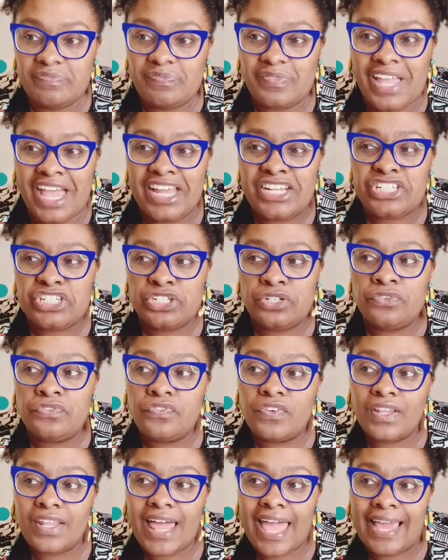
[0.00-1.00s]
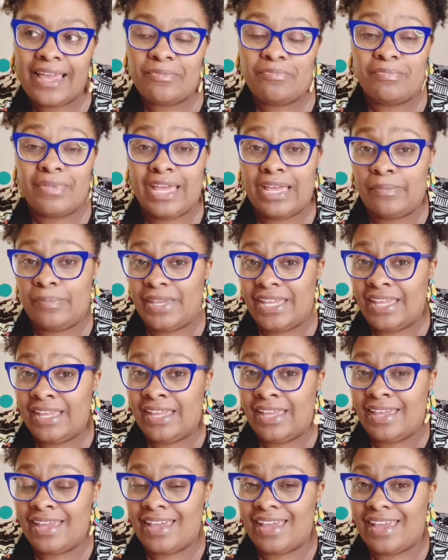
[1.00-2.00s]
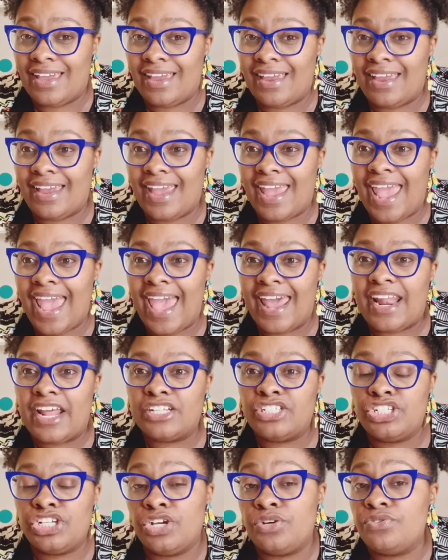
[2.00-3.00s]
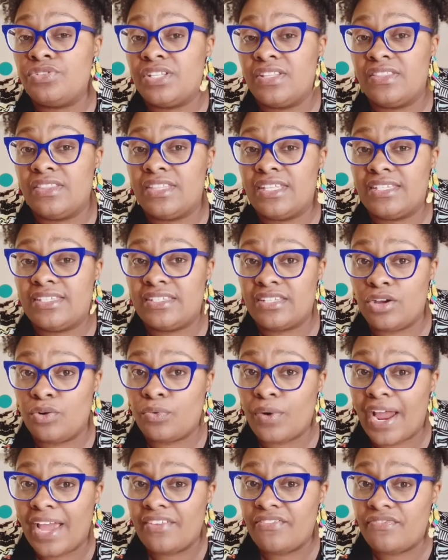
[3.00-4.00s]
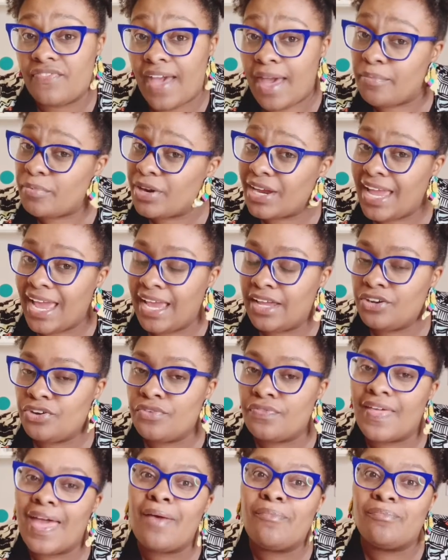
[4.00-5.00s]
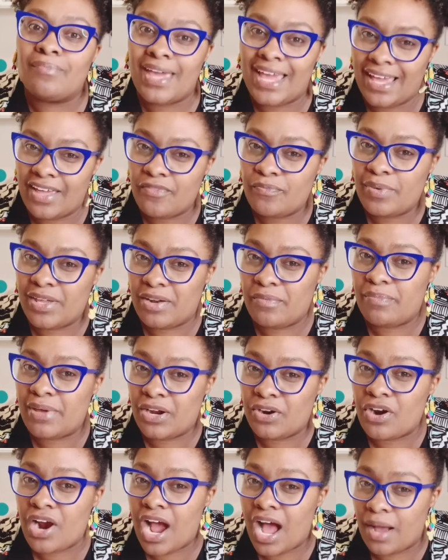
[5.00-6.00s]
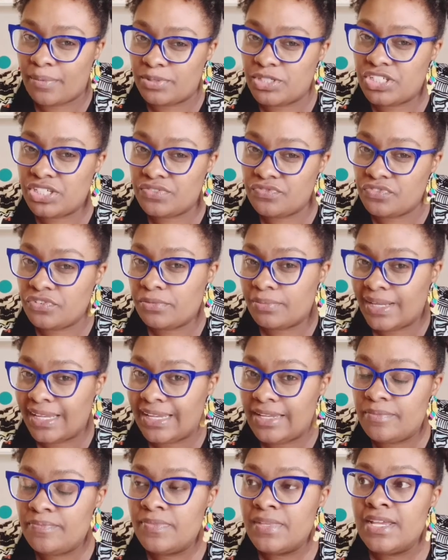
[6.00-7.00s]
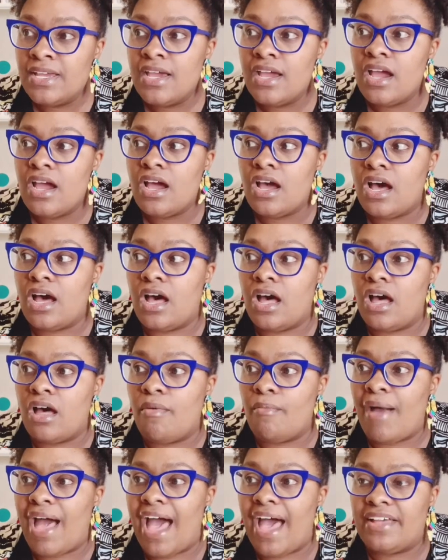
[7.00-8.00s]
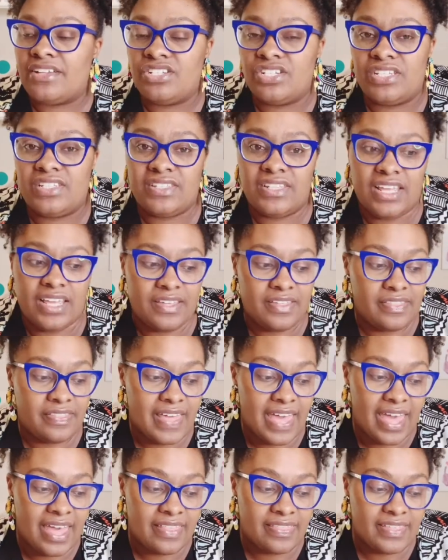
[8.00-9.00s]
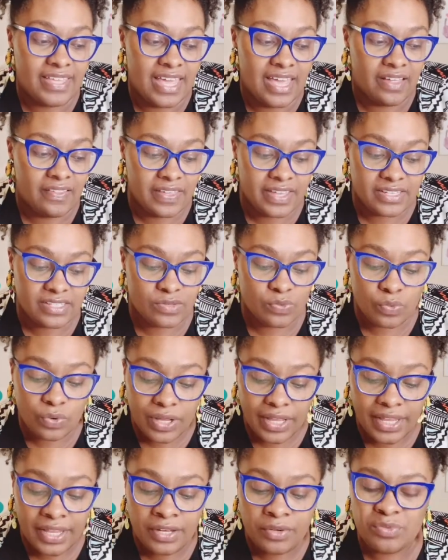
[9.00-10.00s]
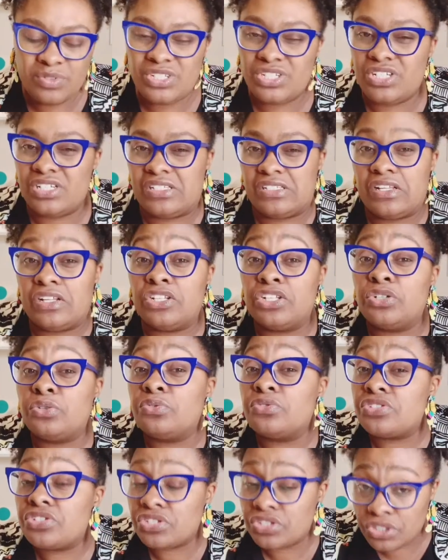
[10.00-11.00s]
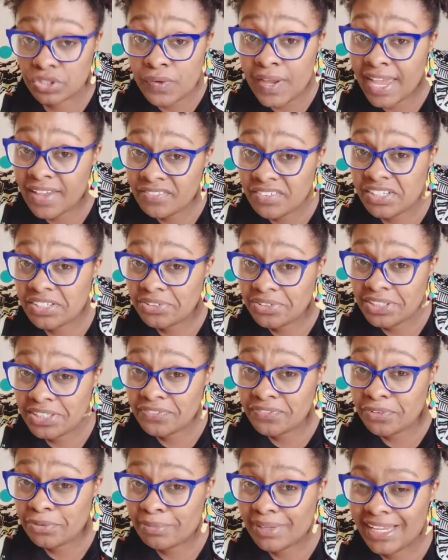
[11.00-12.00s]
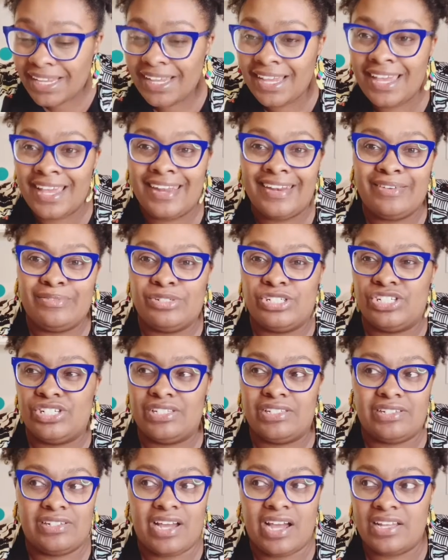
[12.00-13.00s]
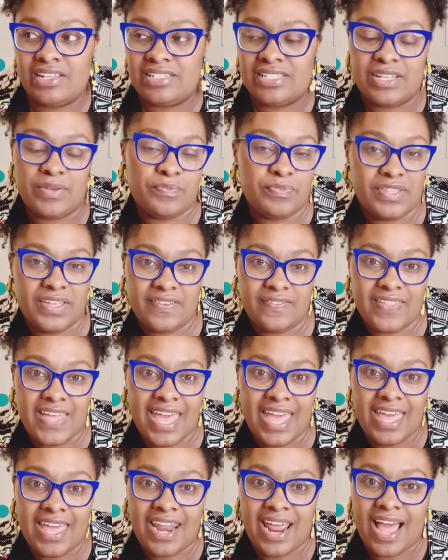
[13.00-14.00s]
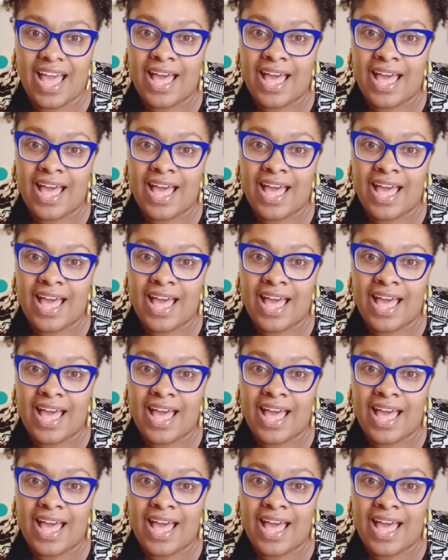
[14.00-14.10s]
I do feel like maybe had I chosen the Sailrite fabricator, that may have been a better option for me. I just think that the LS-1 was just a little too heavy duty for me, and it was just not something that